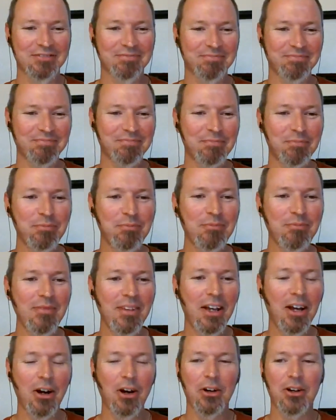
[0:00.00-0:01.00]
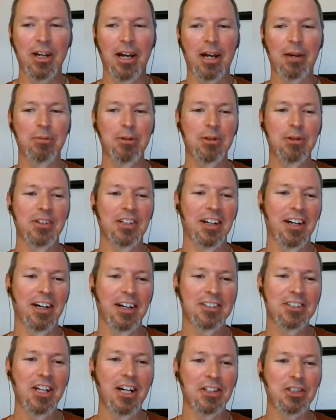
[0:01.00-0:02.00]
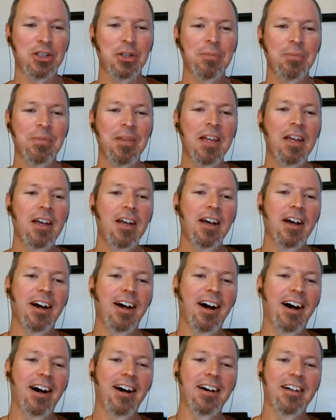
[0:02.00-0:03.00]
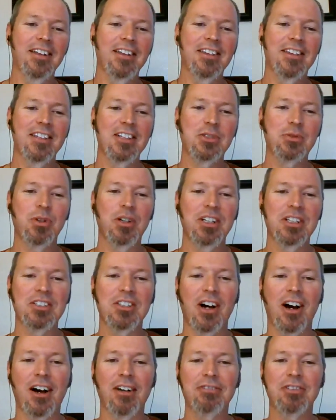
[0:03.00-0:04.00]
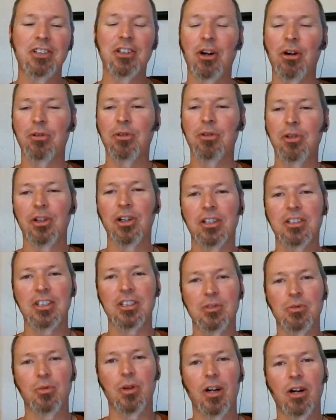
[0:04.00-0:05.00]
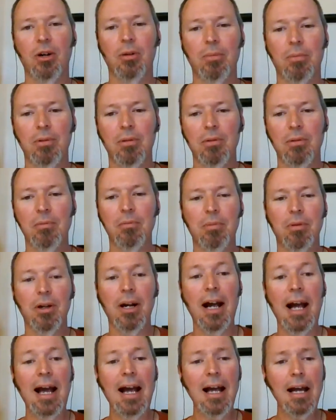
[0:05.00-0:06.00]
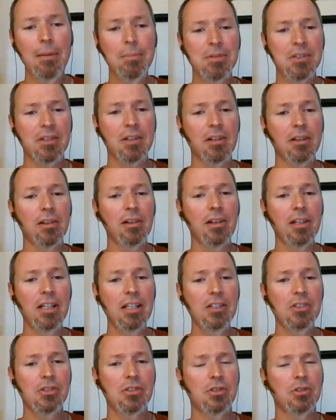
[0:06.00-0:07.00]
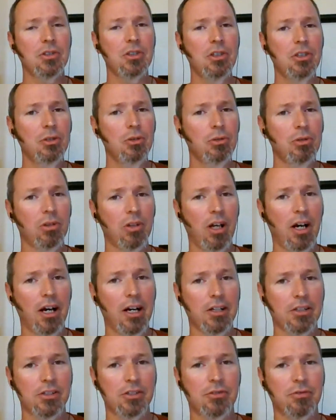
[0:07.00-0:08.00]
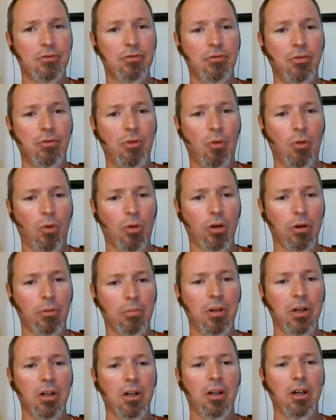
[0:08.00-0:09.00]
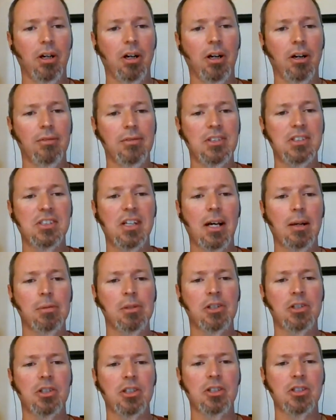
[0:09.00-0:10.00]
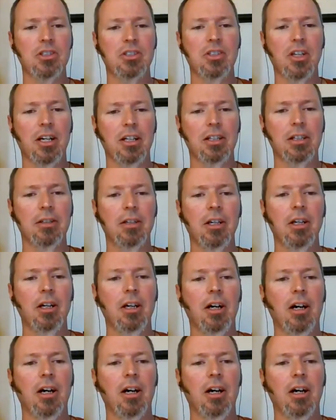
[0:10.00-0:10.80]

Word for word: Yeah. Okay. Moving on. Touch. Uh, this one is often overlooked as well, perhaps the least utilized form of establishing setting.